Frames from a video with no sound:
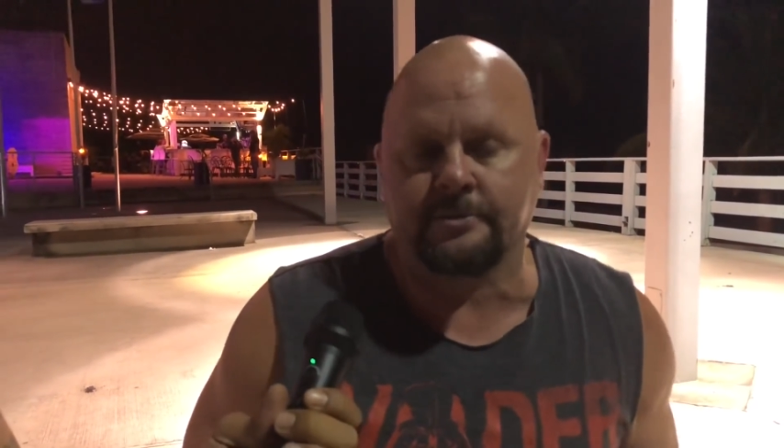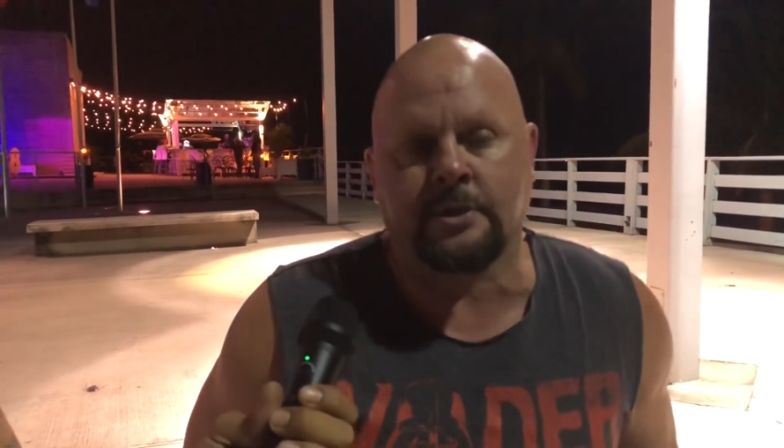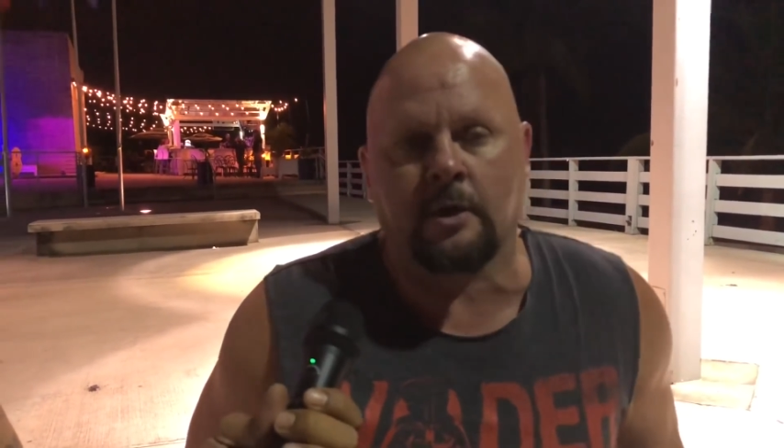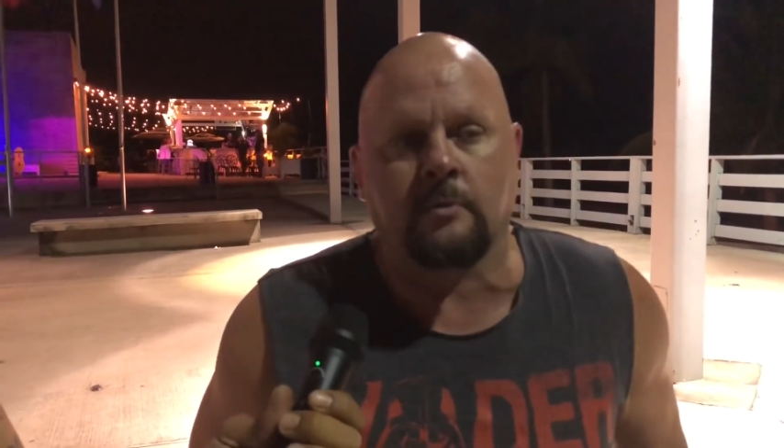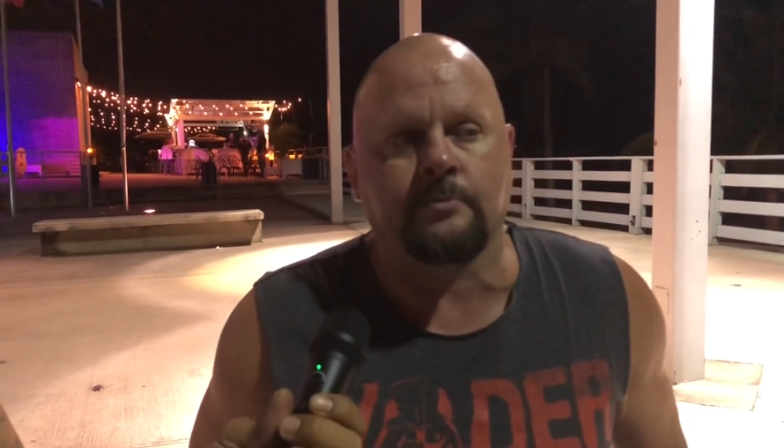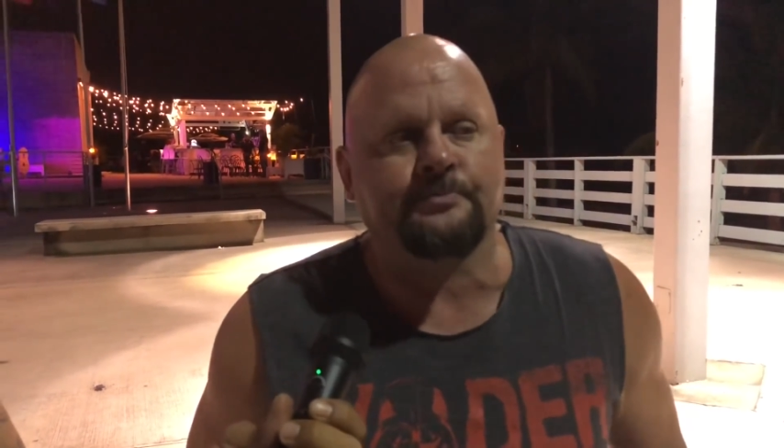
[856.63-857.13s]

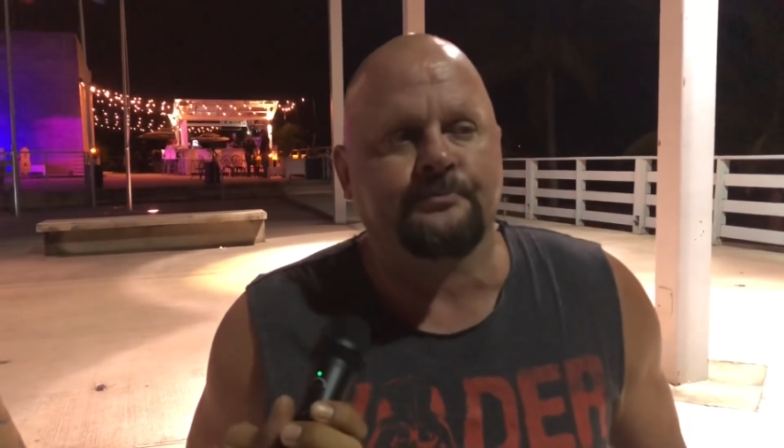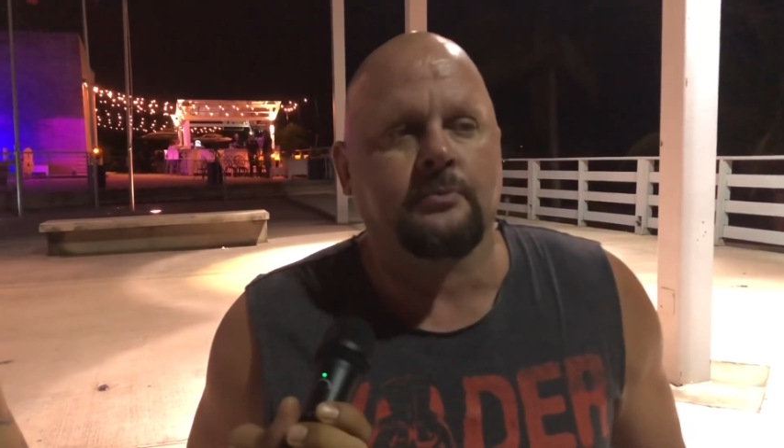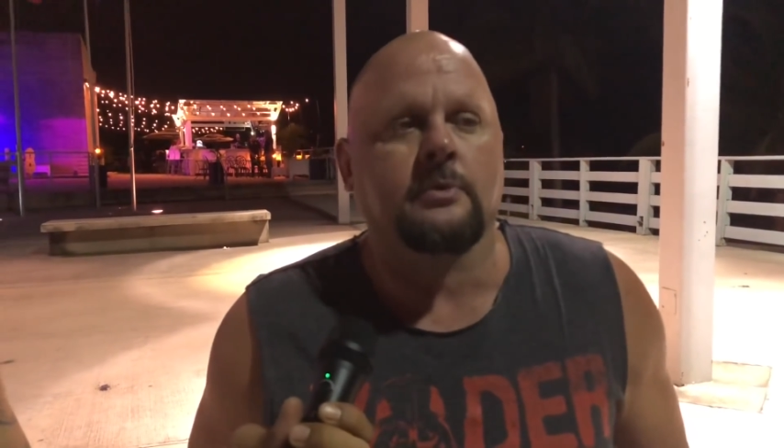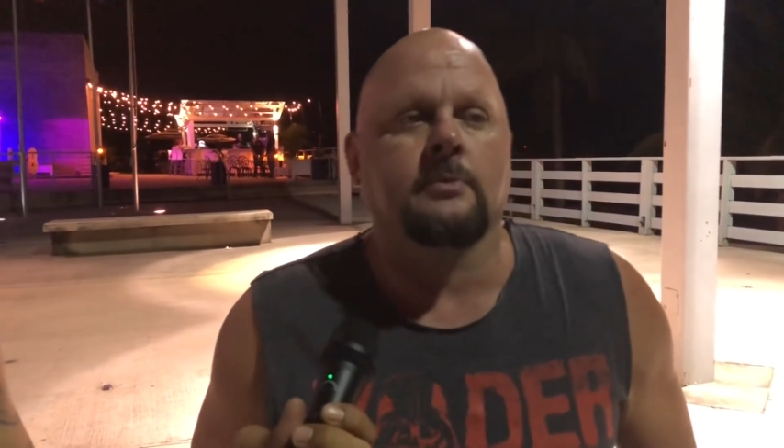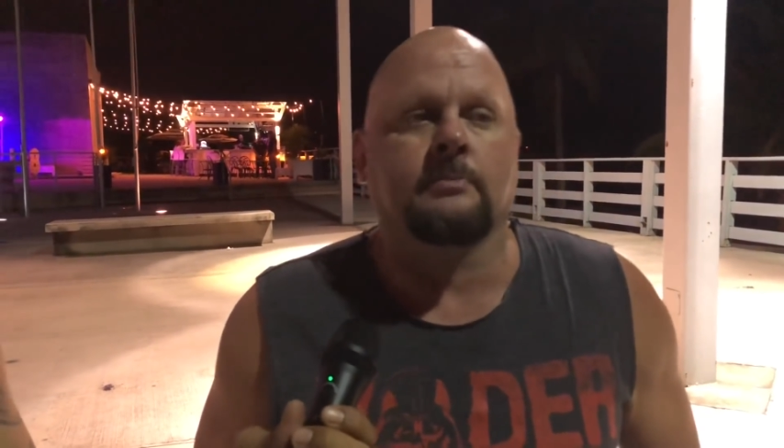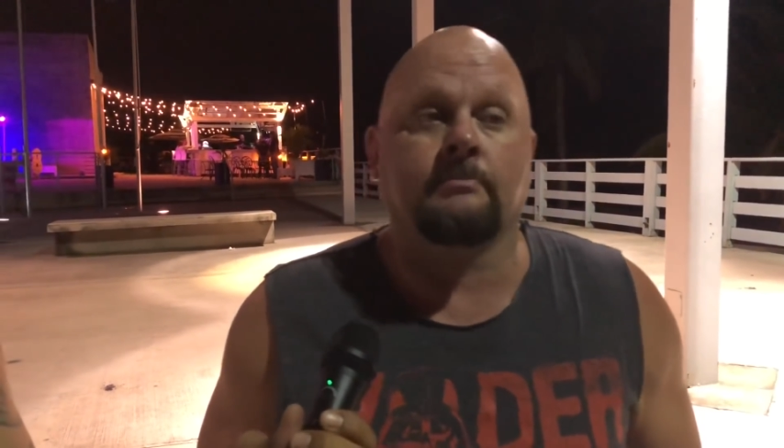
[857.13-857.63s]
So,
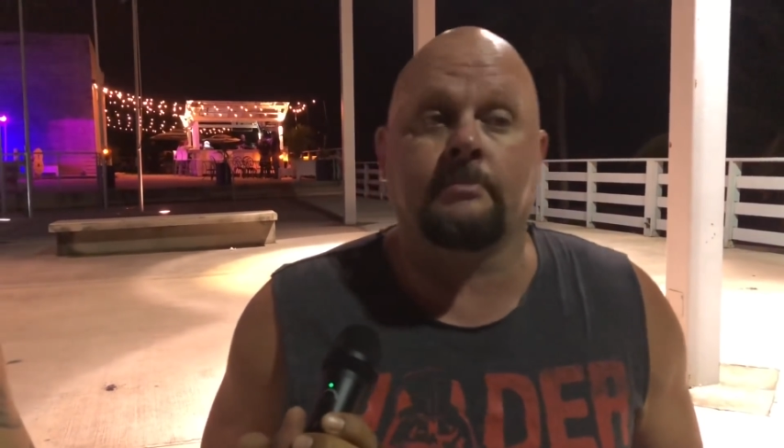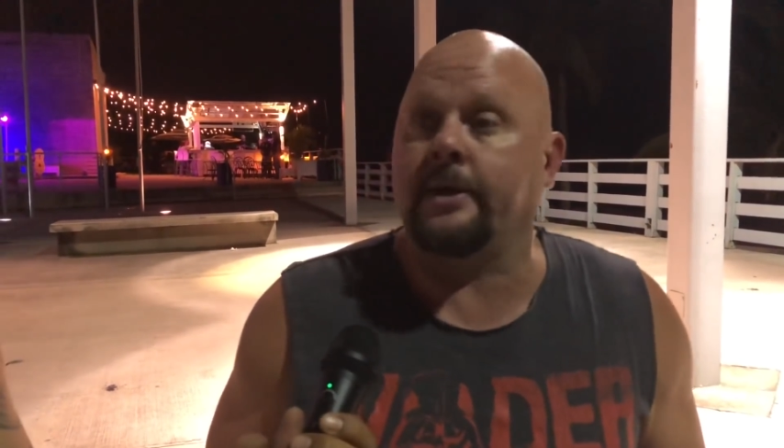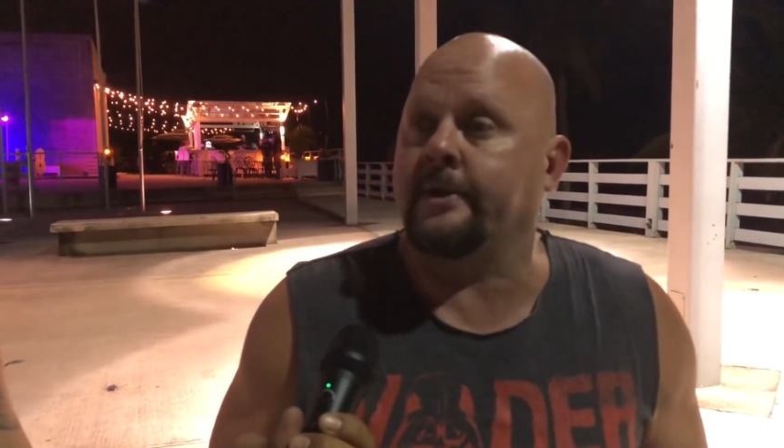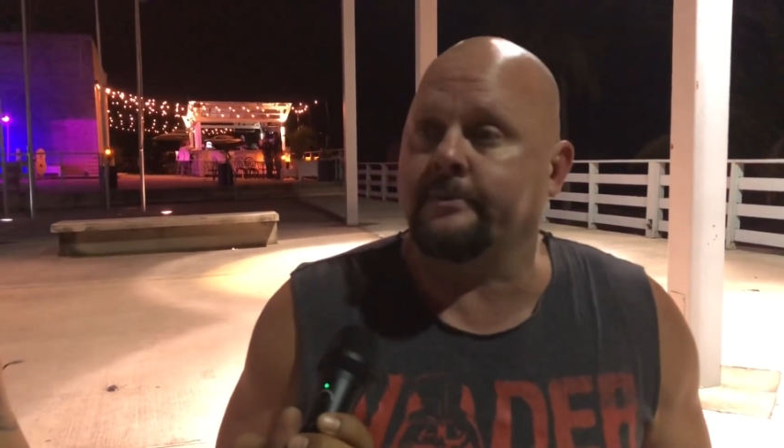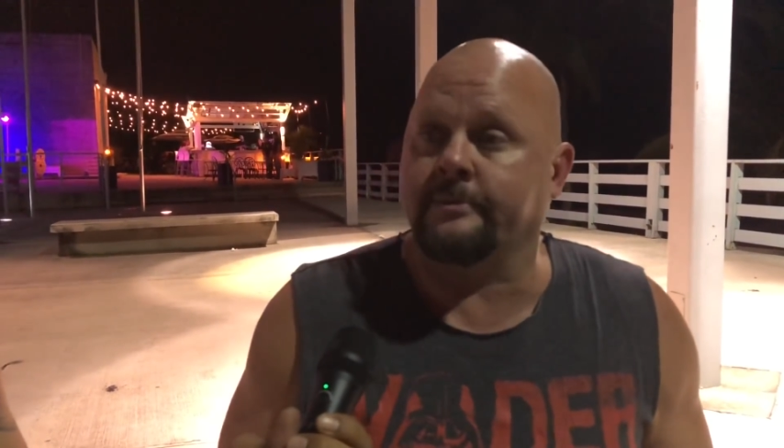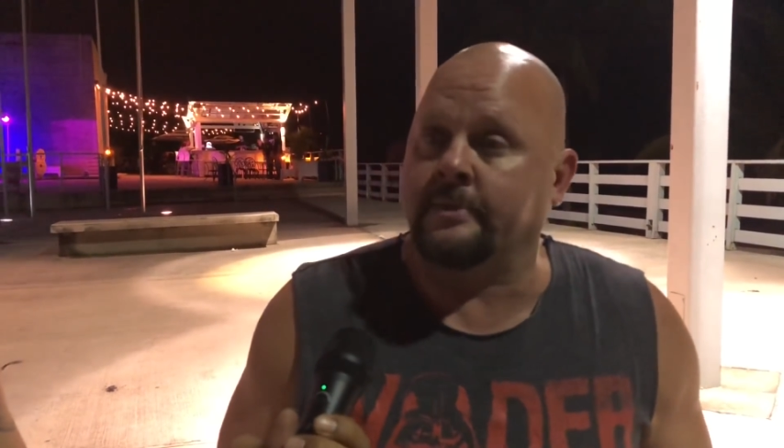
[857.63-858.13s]
but